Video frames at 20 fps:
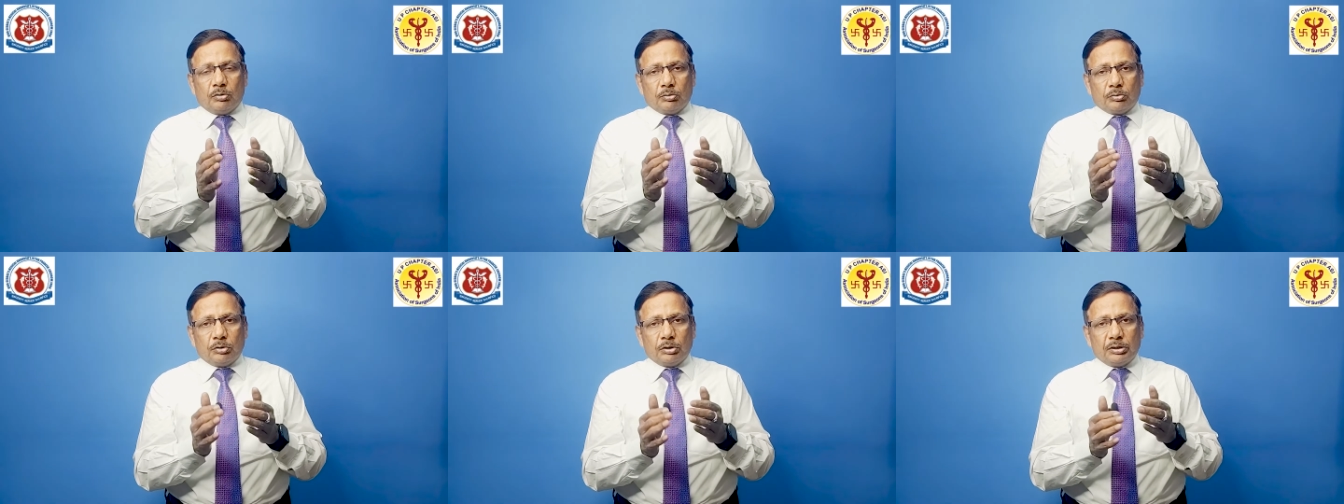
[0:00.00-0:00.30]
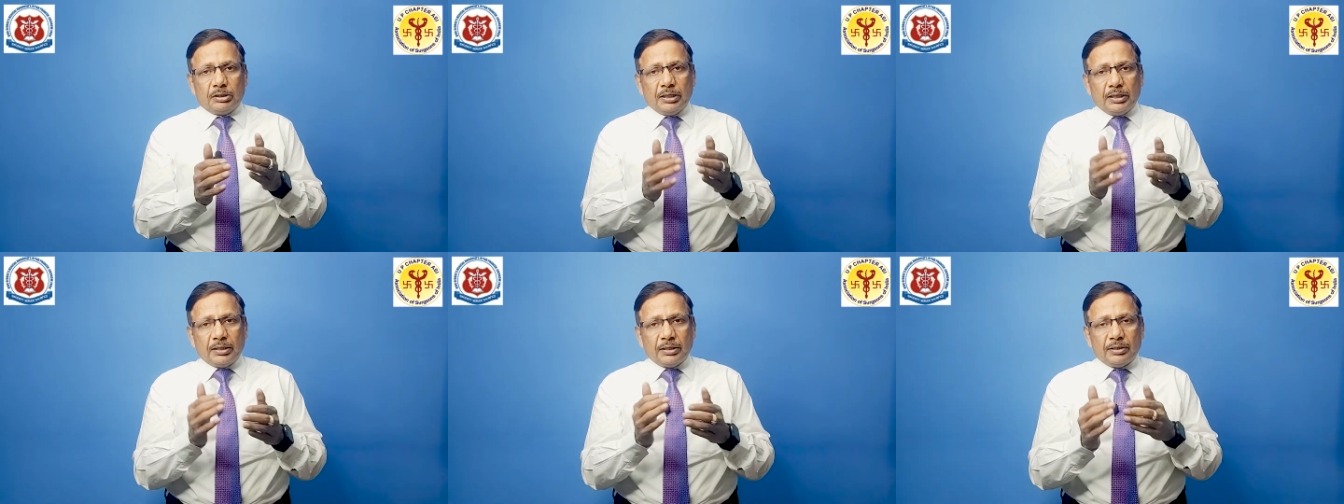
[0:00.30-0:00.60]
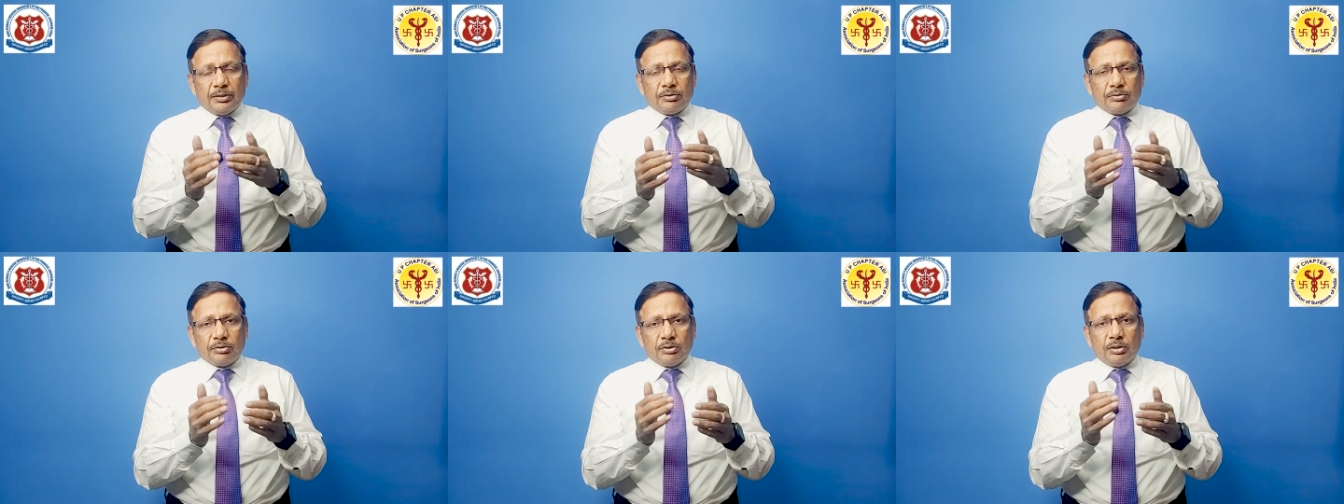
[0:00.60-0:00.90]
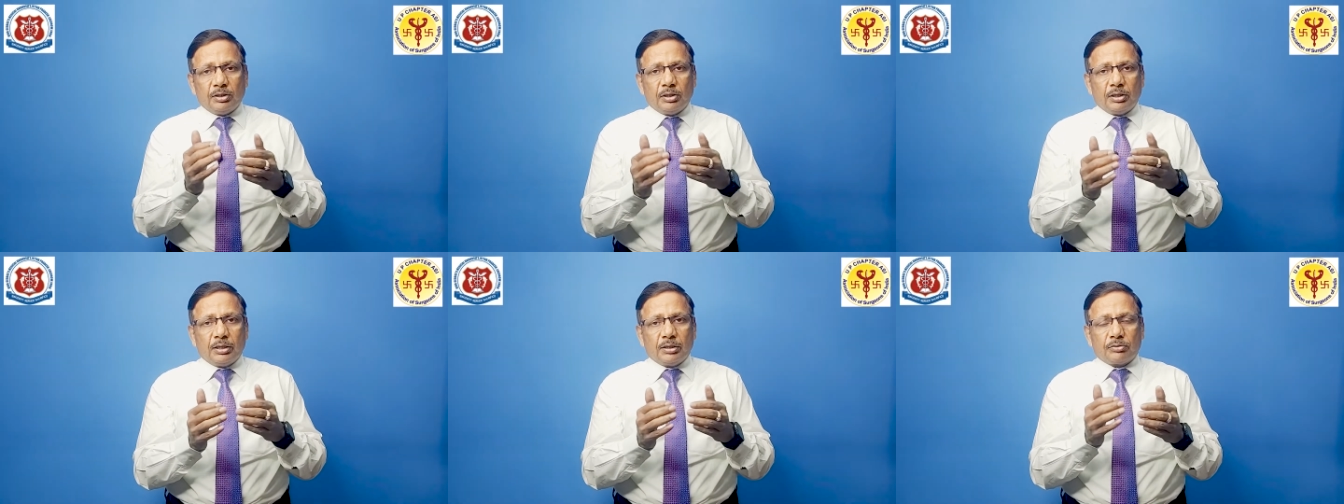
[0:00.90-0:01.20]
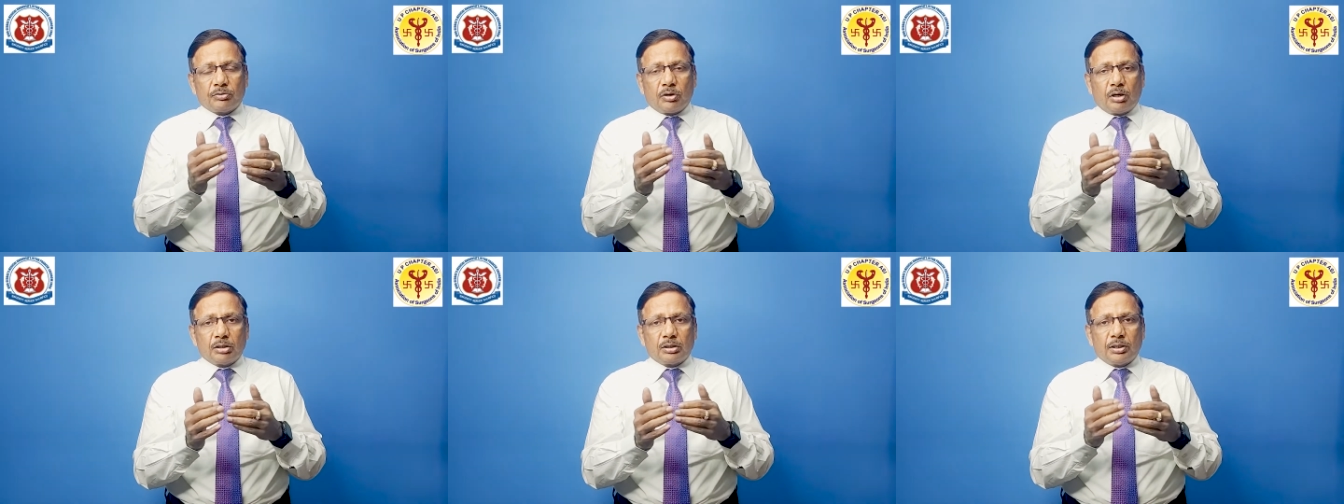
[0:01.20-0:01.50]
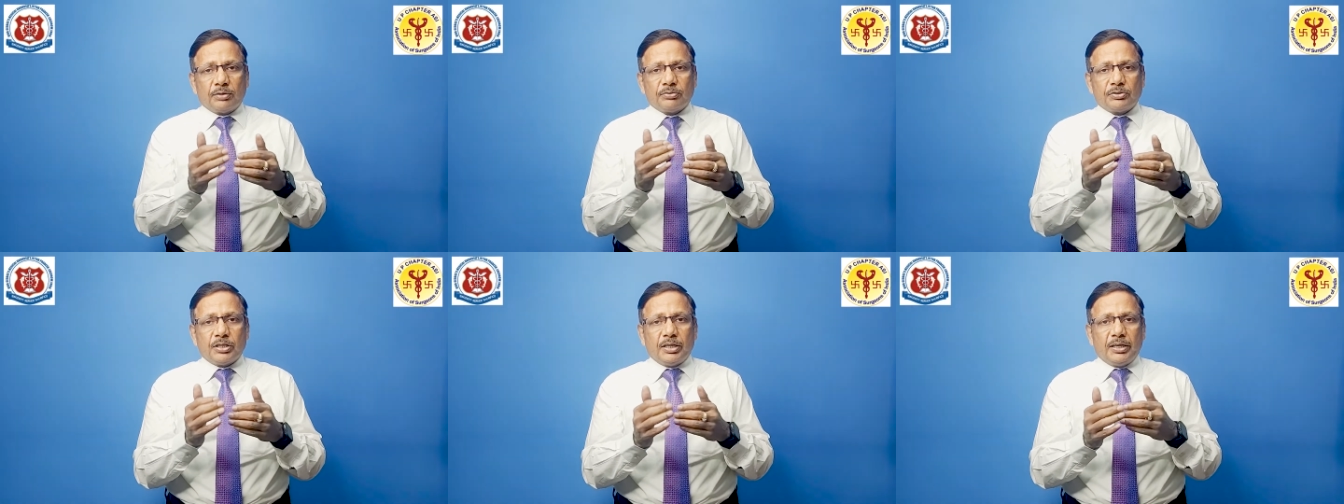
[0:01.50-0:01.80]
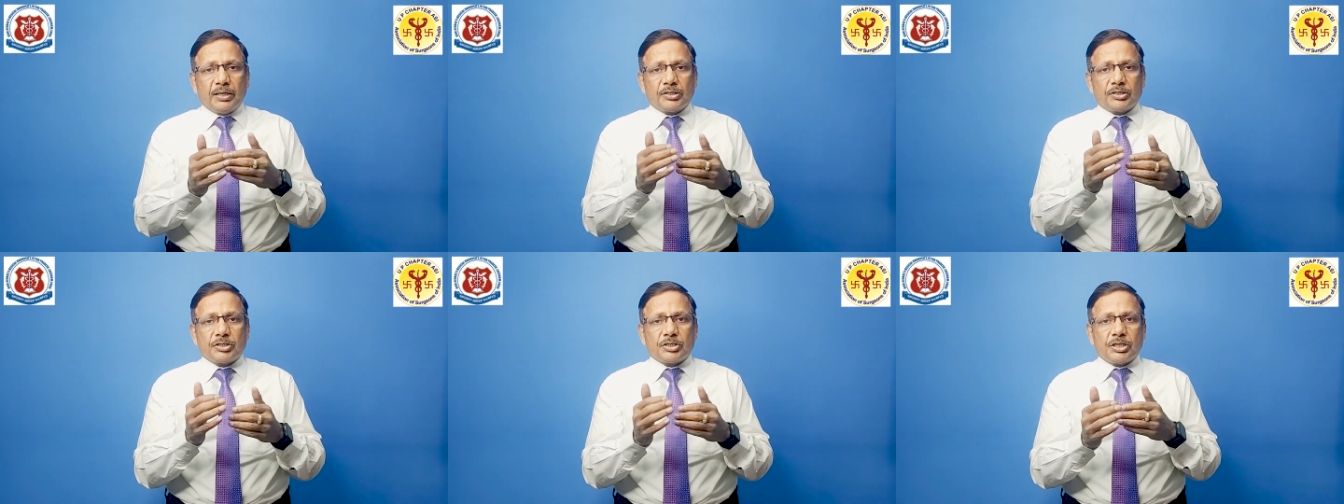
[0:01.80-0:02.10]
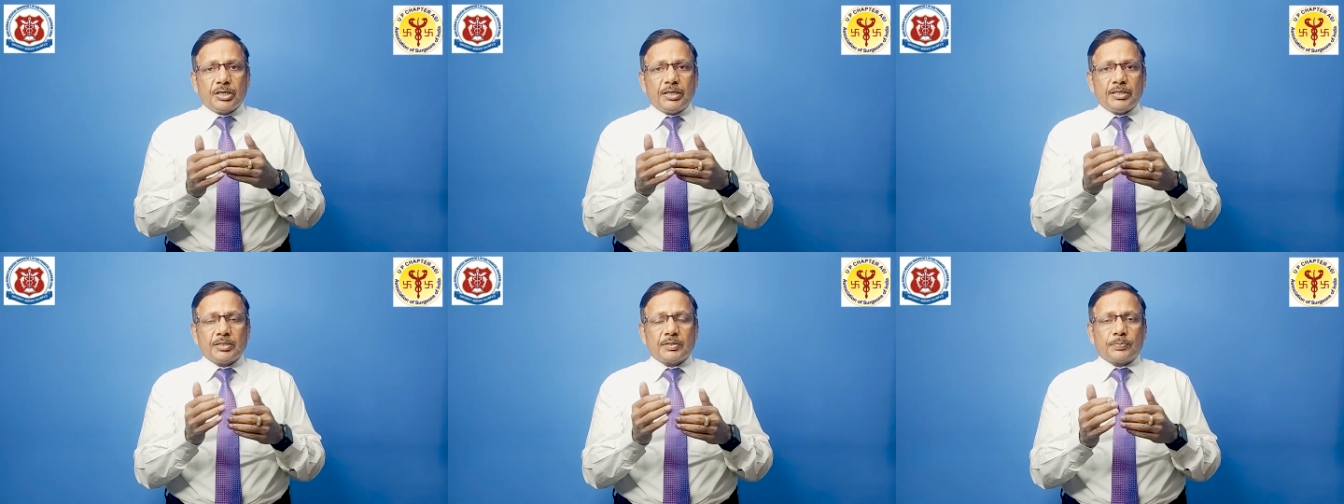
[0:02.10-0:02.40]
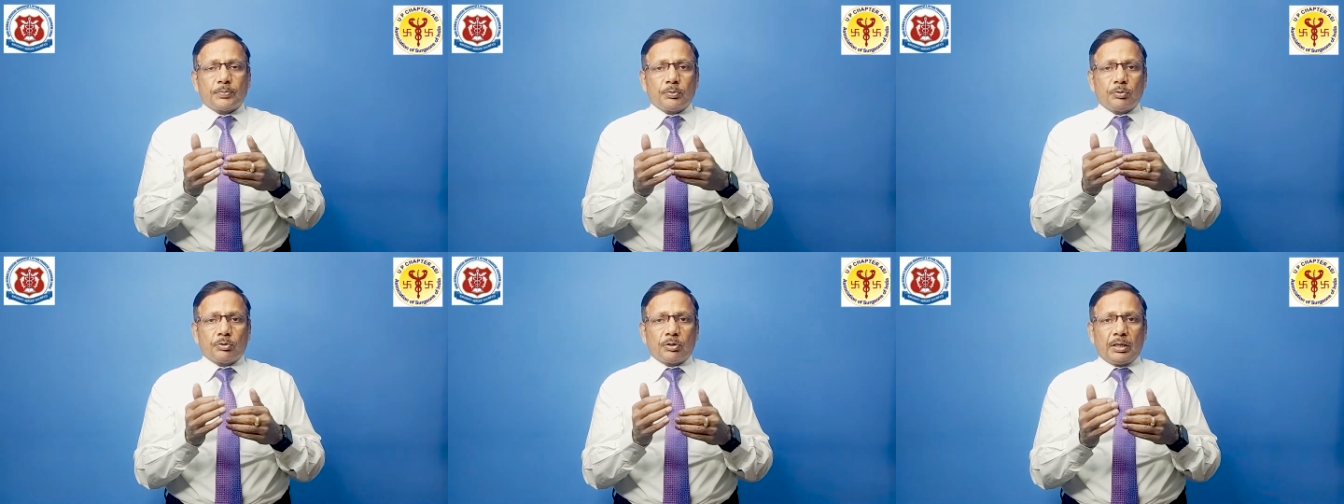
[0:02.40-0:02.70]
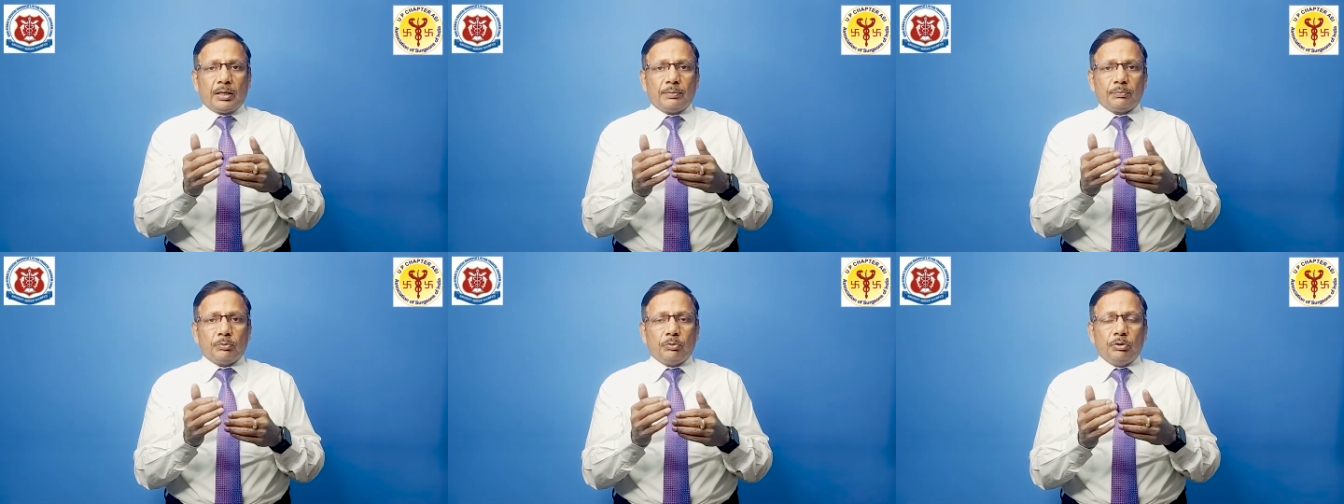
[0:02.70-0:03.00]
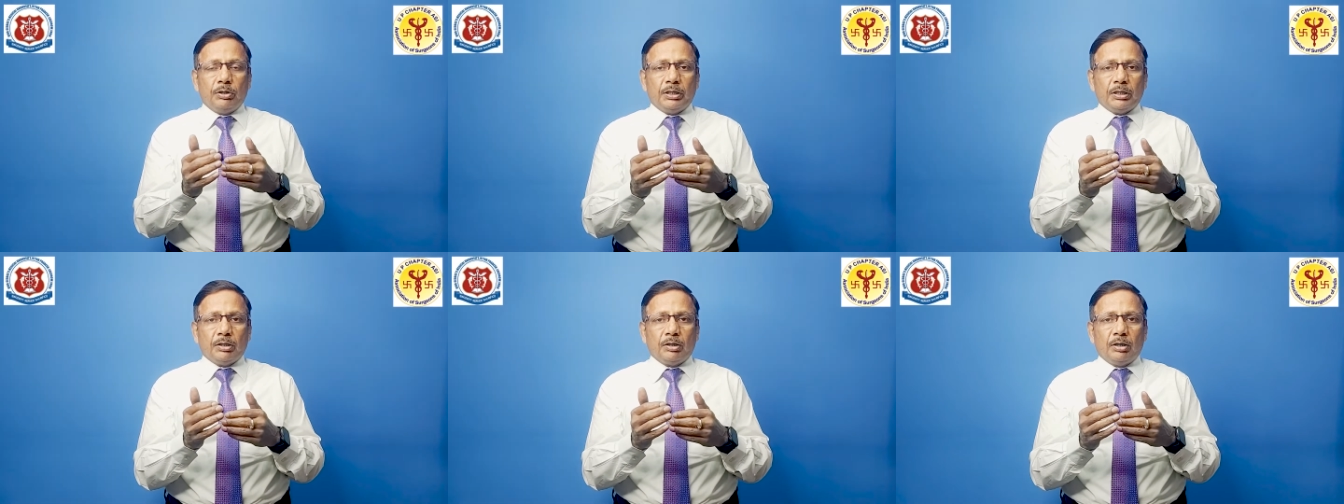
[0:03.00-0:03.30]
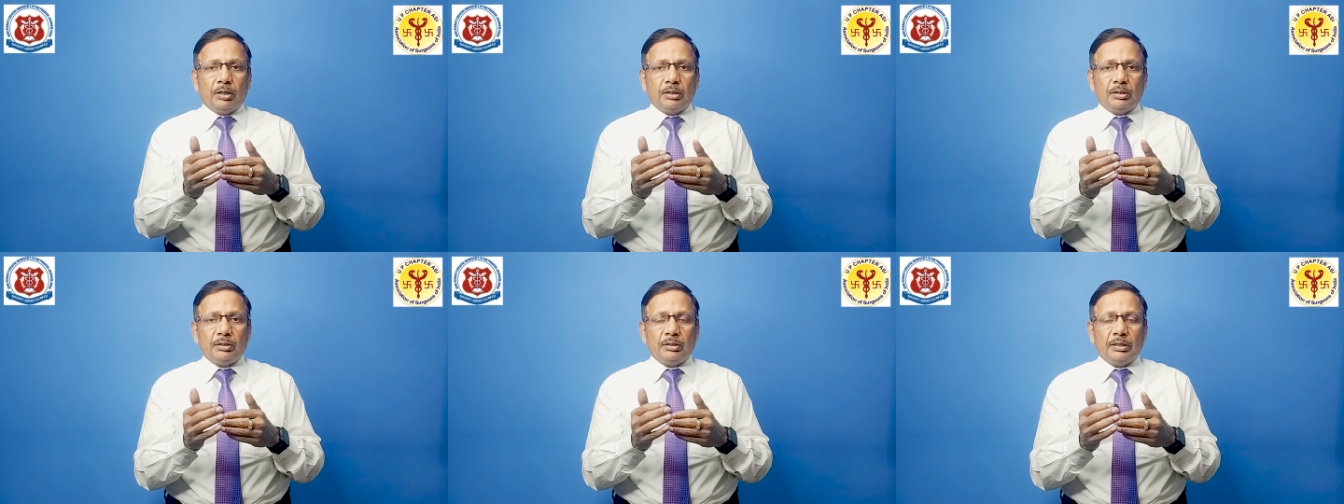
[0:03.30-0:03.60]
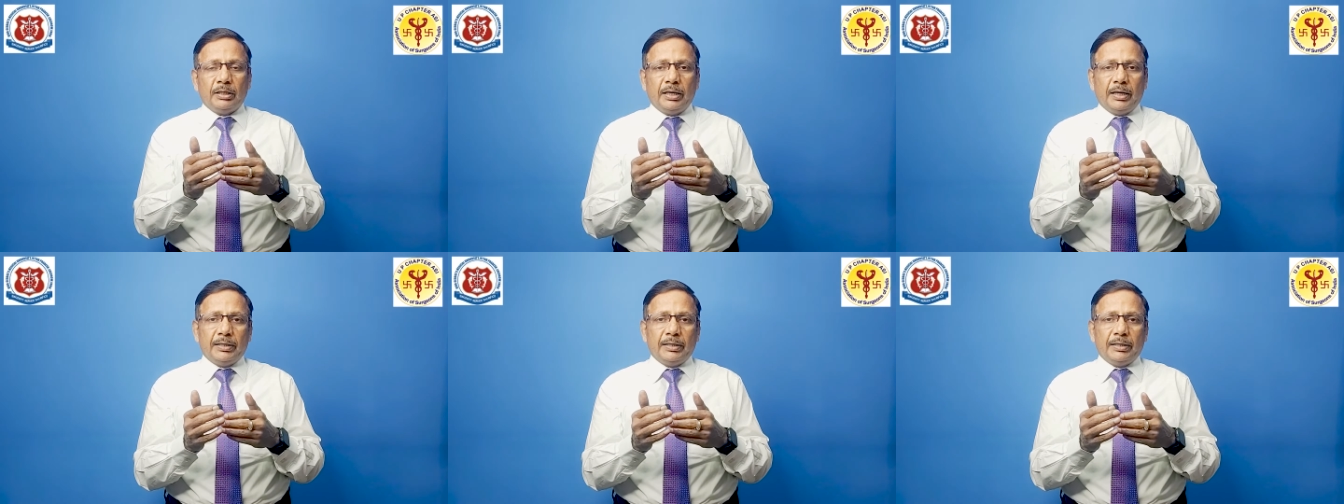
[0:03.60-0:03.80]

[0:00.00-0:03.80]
So there is a sort of exchange program going on,